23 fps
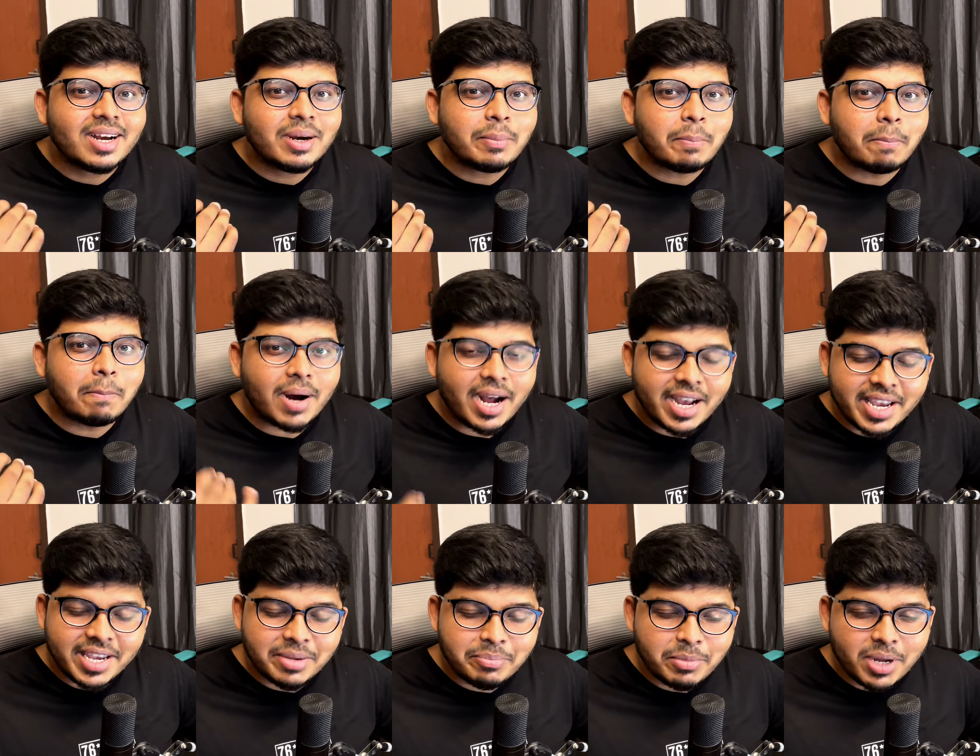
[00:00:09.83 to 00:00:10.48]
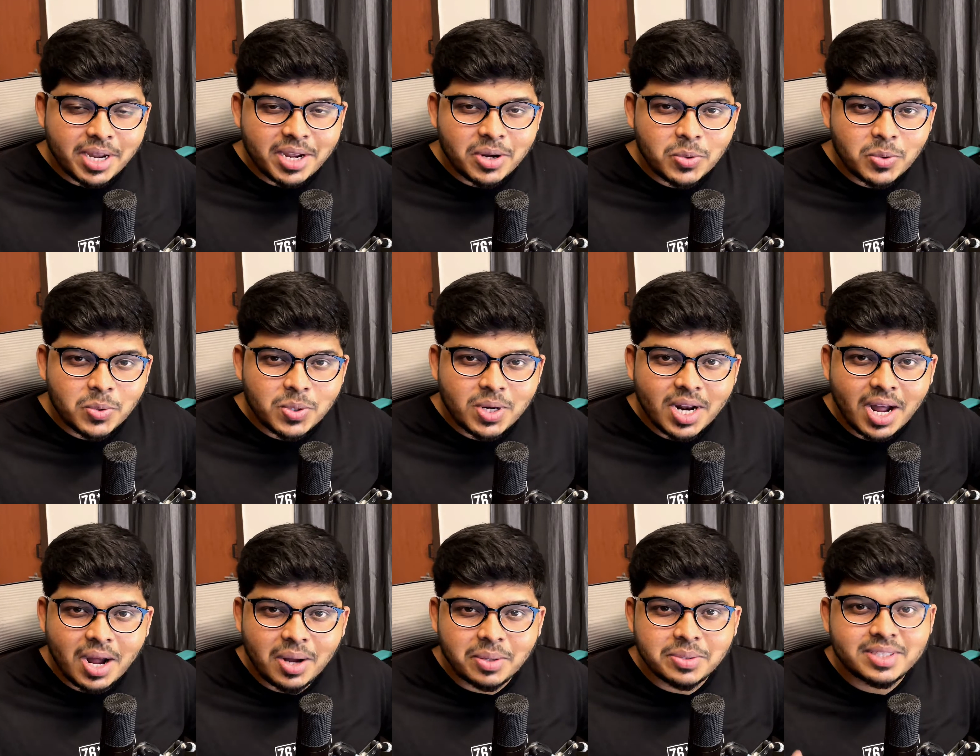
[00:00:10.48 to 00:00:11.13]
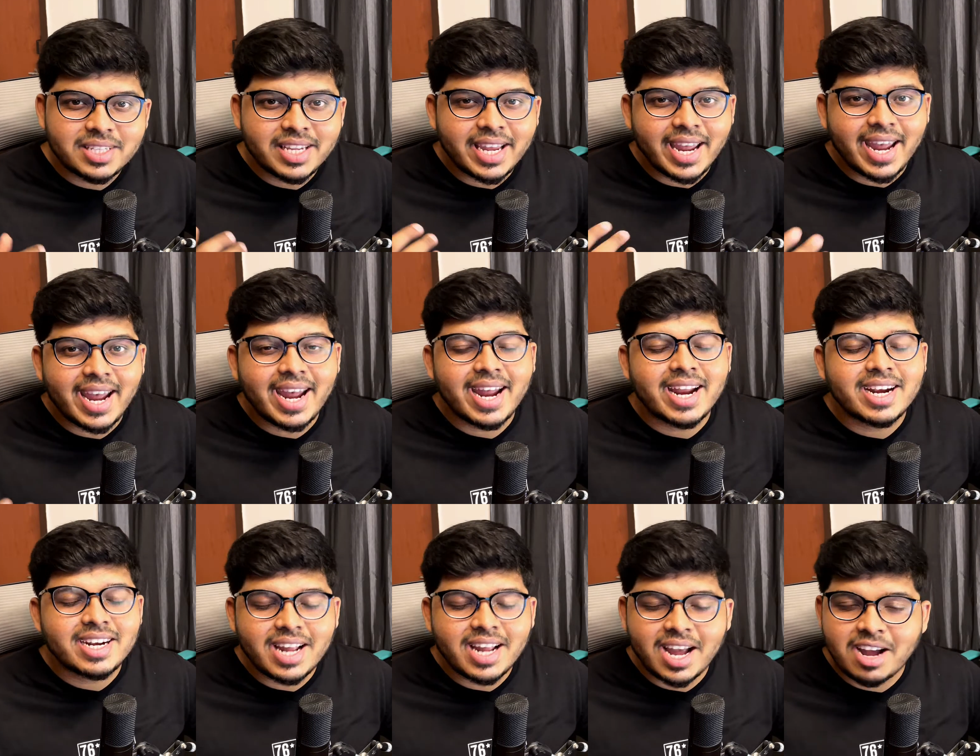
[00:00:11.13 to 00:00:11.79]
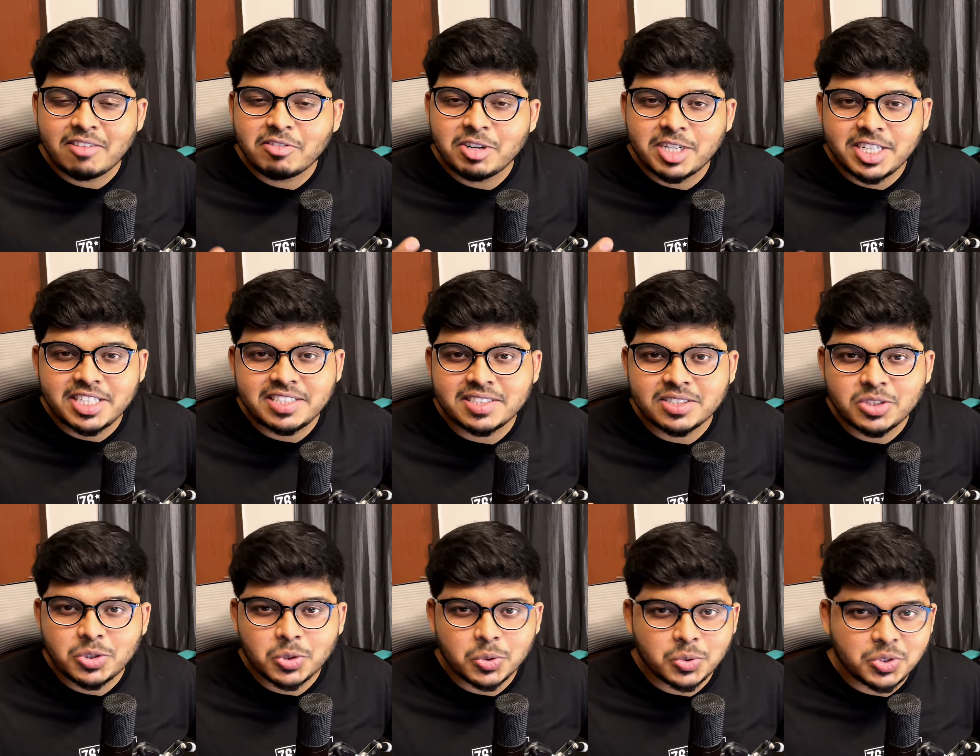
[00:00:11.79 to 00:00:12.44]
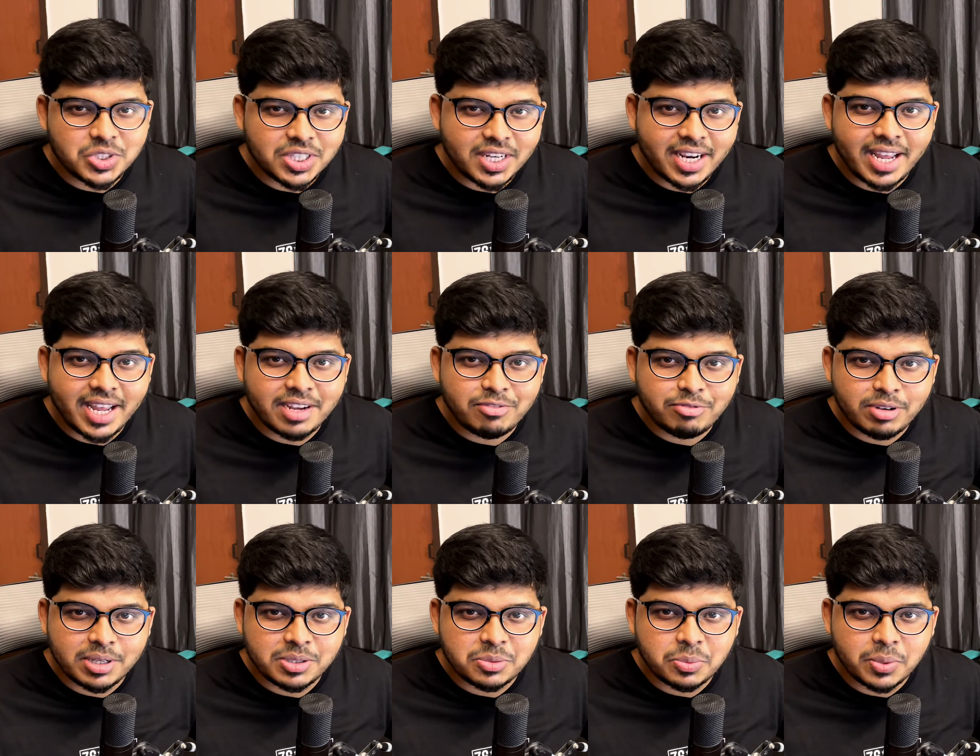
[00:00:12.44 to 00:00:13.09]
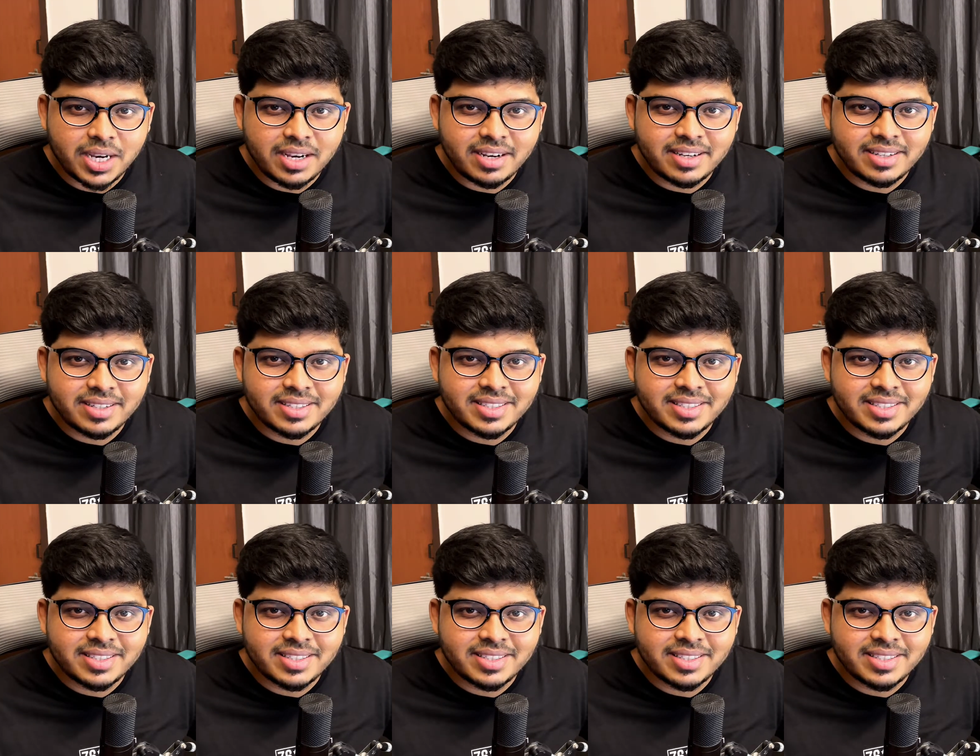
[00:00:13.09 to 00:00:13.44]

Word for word: buy my own house and have a decent social life as well.